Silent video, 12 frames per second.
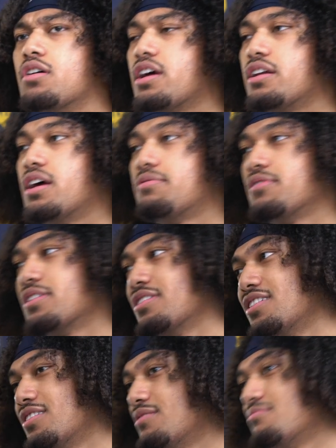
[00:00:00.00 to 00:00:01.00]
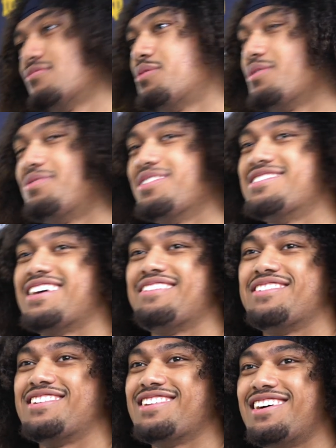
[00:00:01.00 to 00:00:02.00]
yeah, definitely.
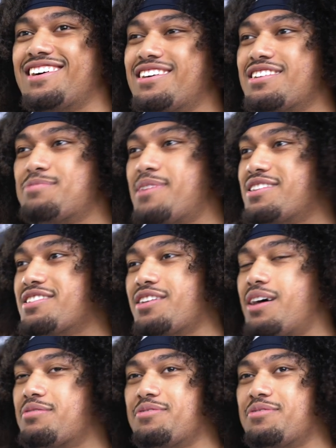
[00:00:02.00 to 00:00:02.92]
24/7, um, uh, especially off